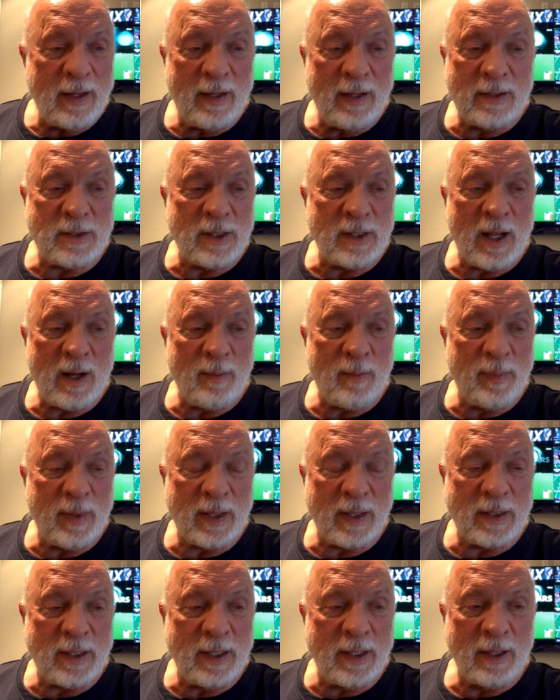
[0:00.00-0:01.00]
a
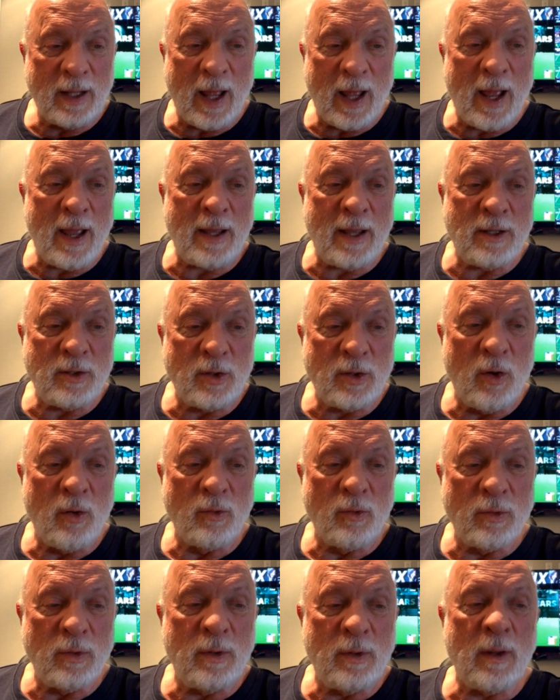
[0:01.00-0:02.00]
big deal. I
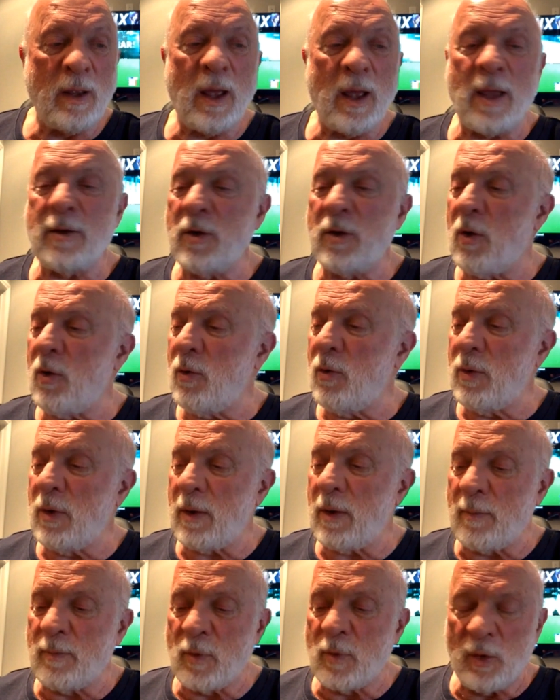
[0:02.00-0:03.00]
know
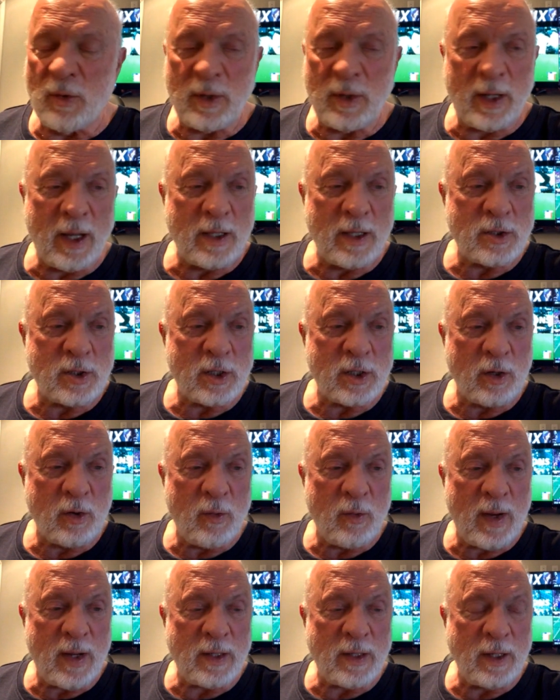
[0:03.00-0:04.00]
I'm going against the
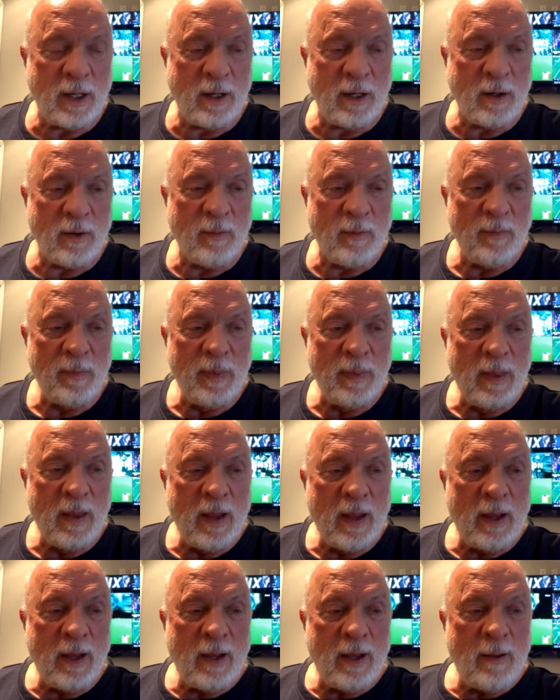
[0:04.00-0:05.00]
grain here.
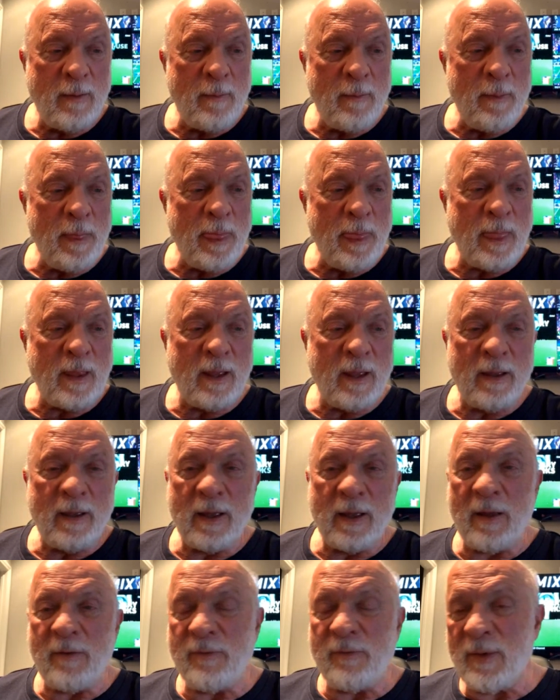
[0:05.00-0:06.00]

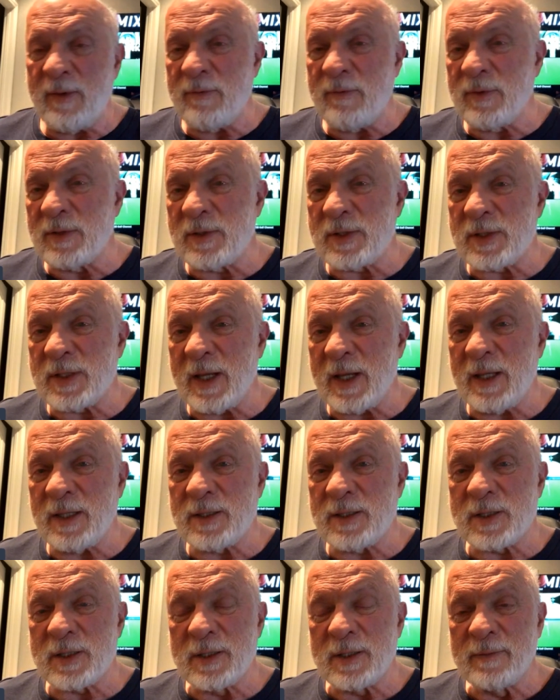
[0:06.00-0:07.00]
I favor the
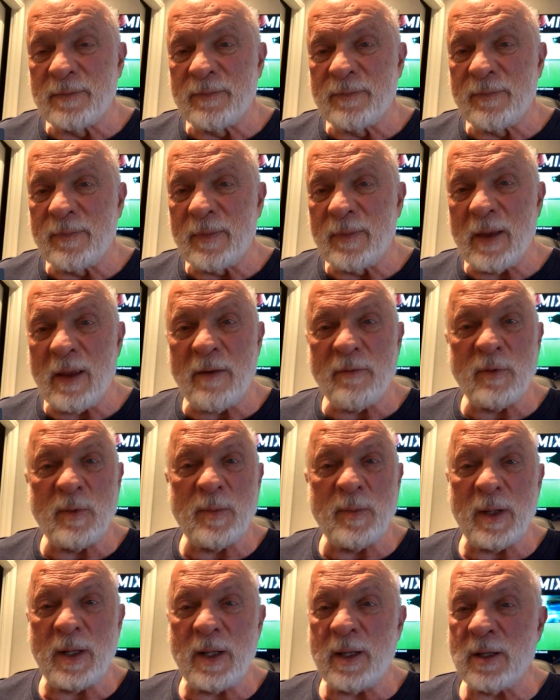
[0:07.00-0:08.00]
Saints.
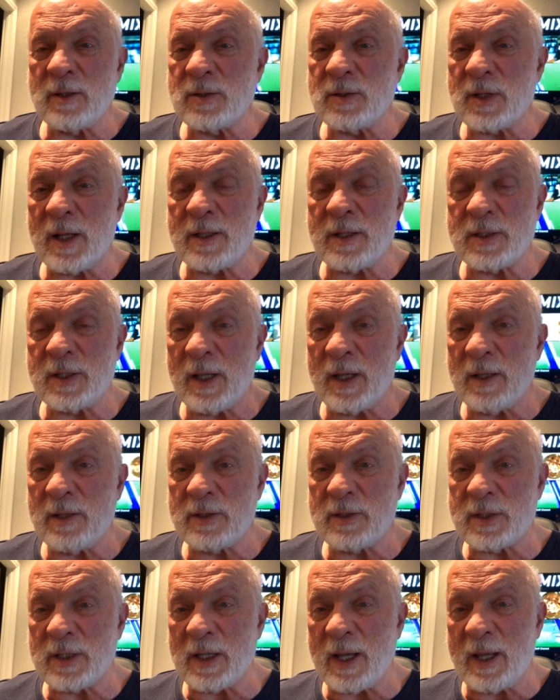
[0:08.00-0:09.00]
Everybody else likes the
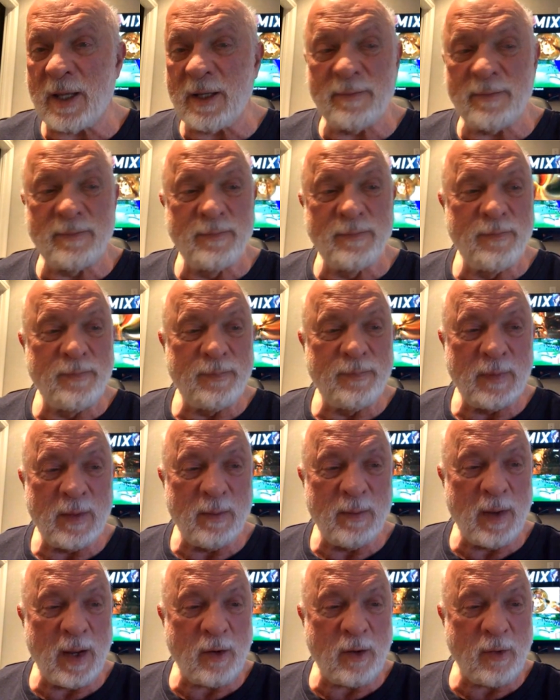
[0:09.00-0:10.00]
other side.
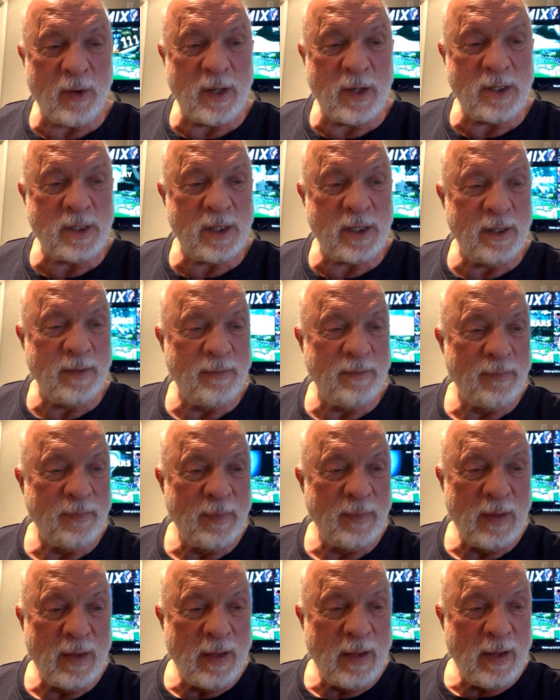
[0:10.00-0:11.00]
Am I crazy?
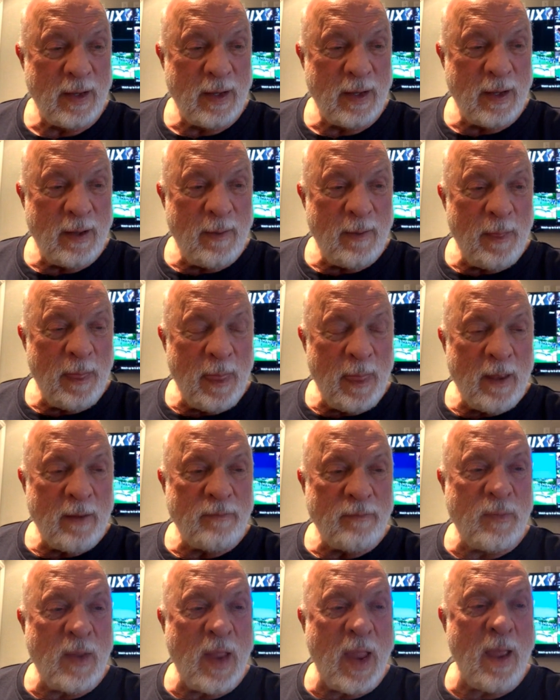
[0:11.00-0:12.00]

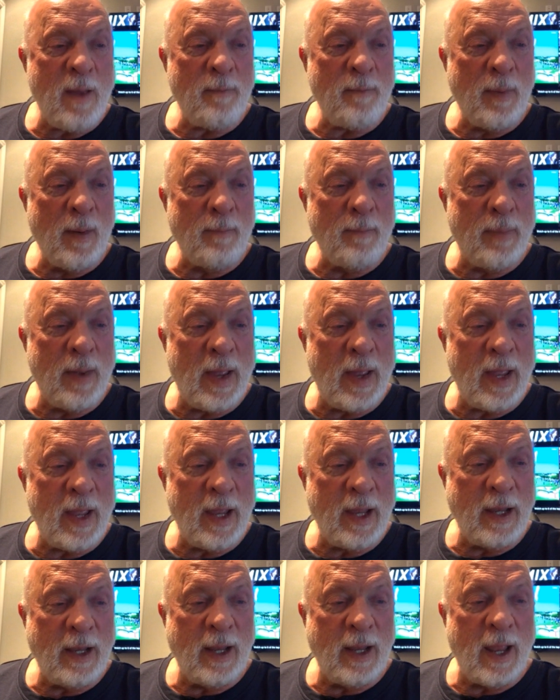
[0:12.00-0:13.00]
Tampa
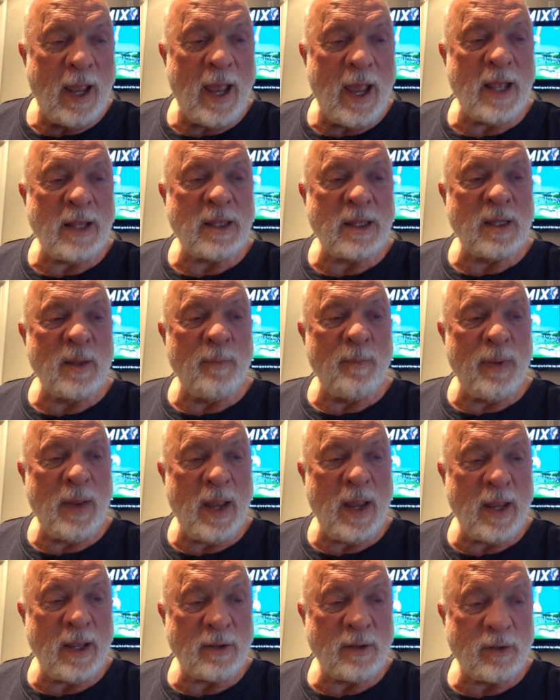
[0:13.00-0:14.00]
Bay at the
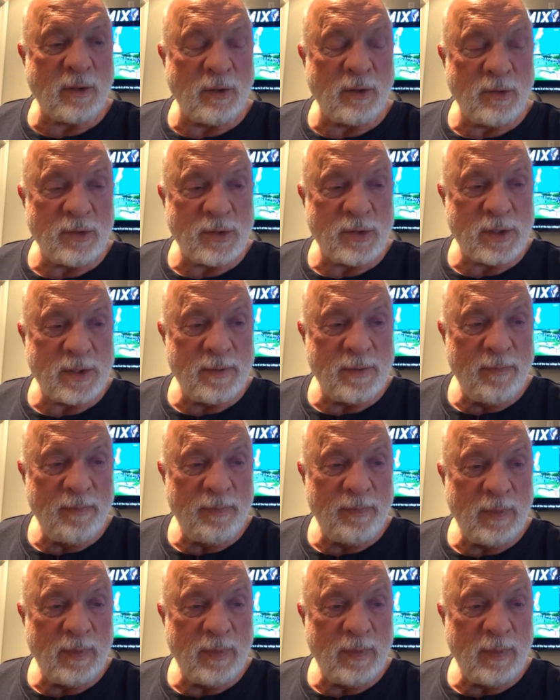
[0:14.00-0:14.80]
Panthers.